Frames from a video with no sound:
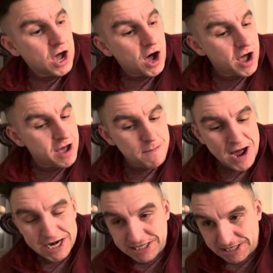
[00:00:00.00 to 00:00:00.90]
I am
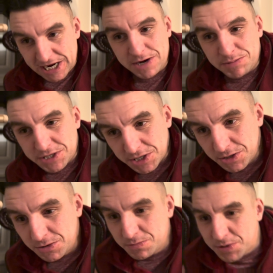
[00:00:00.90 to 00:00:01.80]
anti-tank
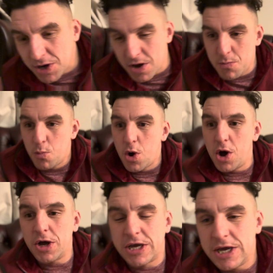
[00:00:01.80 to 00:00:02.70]
platoon, but I'm
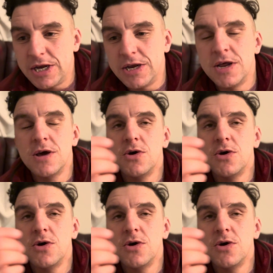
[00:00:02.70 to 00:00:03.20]
working